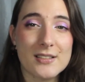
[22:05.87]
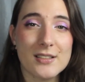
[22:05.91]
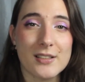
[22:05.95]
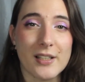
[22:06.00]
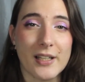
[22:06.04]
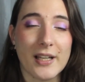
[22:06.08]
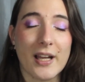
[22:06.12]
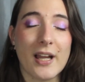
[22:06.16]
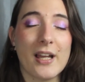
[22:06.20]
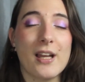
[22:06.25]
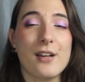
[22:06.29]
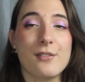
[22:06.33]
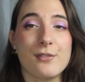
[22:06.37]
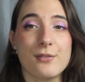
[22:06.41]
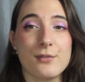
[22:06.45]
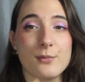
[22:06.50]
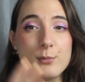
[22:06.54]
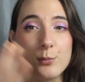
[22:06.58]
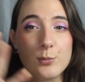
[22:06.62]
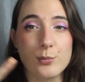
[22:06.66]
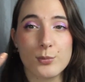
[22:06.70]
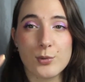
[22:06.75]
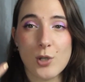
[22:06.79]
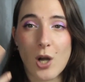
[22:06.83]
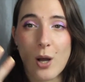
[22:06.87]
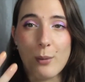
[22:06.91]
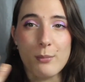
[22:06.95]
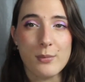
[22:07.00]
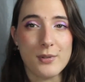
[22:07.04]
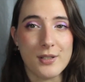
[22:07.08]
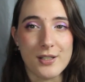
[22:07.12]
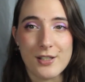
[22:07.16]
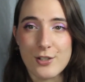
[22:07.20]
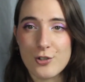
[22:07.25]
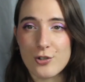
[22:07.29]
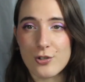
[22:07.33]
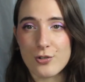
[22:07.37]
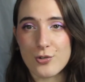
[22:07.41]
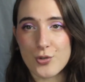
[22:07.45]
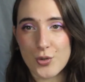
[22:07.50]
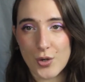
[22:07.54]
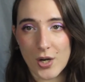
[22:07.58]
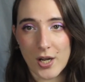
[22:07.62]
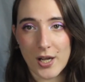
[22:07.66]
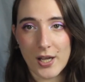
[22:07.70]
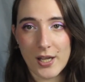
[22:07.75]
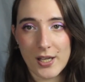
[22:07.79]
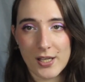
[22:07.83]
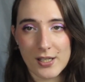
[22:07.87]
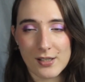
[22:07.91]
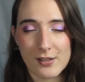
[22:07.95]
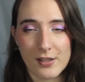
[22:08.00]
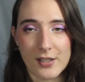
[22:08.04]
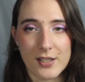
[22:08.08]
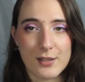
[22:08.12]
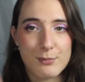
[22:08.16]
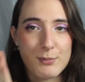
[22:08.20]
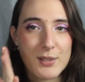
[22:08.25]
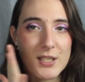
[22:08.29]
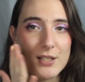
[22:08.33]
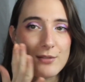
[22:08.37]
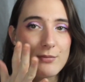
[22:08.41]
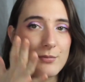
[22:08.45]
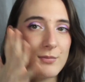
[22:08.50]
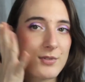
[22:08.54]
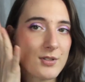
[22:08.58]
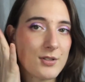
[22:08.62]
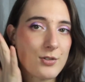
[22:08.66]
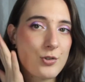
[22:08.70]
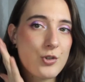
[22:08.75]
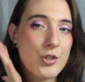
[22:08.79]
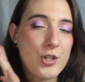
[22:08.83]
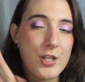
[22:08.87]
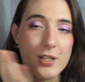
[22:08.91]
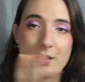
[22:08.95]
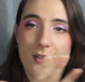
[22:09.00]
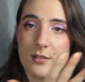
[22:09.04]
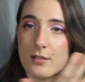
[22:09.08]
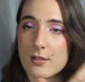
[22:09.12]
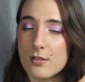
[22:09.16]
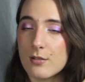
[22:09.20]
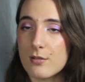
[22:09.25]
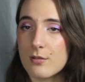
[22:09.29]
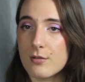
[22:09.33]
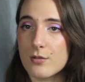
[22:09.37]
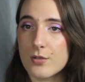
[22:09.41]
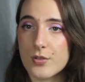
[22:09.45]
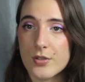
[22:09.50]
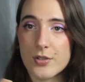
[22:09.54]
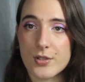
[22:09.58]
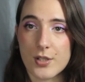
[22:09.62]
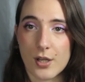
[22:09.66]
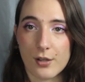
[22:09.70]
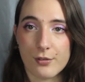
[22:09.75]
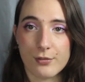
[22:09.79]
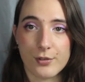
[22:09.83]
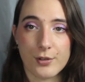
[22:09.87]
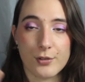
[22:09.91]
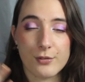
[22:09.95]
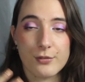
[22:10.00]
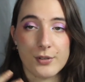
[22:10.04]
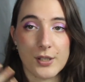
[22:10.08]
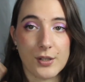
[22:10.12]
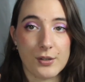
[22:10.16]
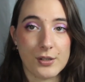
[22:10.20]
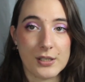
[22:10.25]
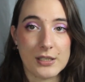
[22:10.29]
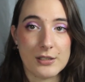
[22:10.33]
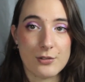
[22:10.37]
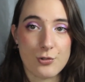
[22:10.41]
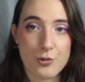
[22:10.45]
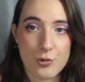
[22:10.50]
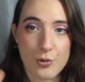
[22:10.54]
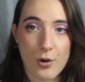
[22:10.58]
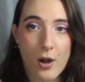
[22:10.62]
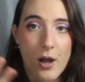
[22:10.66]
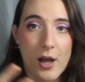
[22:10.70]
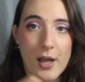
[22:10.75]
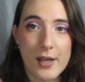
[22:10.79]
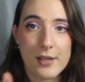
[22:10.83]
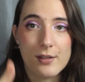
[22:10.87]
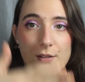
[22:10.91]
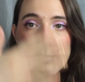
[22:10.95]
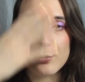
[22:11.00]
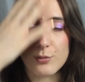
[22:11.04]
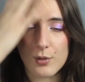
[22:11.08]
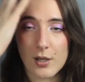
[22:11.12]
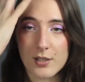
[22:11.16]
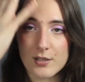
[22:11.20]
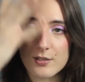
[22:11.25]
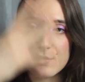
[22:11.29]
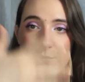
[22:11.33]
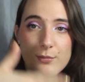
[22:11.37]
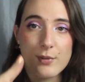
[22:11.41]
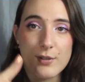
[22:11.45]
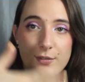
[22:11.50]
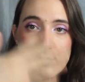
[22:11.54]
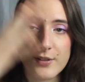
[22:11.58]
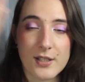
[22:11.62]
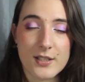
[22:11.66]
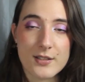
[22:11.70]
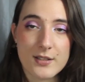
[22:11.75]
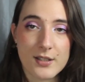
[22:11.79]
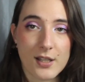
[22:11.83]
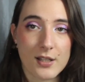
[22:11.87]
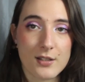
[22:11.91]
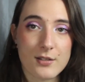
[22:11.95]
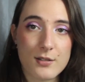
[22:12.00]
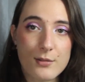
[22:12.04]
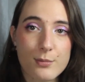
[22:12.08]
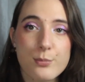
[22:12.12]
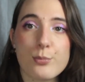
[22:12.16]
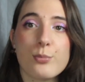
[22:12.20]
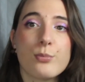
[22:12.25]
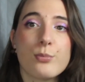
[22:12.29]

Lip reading: Like, I have combination dry, like my cheeks and stuff are very dry and the rest of my face gets